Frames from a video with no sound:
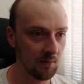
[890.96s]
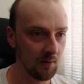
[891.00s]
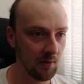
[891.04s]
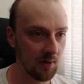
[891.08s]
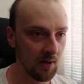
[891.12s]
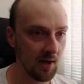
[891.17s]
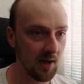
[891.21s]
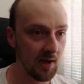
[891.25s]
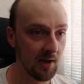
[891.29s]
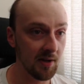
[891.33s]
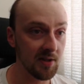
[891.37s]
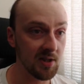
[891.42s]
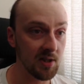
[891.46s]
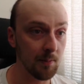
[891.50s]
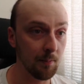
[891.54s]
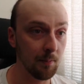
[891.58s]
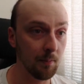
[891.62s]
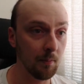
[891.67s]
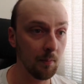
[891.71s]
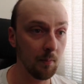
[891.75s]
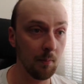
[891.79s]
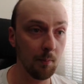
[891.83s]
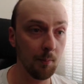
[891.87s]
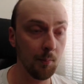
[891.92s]
And some
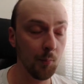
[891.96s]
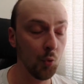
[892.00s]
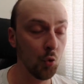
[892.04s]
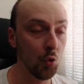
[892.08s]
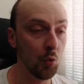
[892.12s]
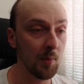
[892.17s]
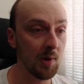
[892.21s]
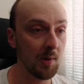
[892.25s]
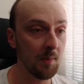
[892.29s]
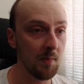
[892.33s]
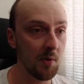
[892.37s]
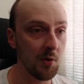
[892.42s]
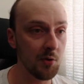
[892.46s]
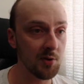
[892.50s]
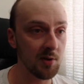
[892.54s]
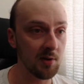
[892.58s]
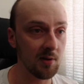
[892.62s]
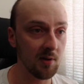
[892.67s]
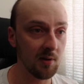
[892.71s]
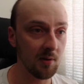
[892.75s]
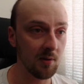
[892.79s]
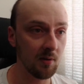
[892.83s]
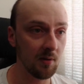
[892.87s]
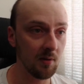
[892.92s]
moving music
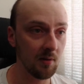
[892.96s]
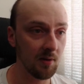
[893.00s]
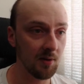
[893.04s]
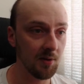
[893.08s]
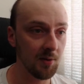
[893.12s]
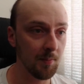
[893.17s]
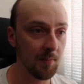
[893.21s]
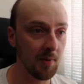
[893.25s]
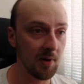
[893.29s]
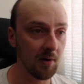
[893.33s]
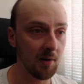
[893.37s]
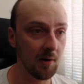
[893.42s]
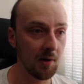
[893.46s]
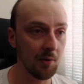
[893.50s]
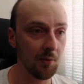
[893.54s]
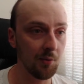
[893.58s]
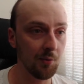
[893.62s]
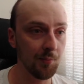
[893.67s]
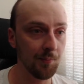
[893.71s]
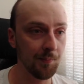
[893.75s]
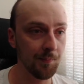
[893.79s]
in the background.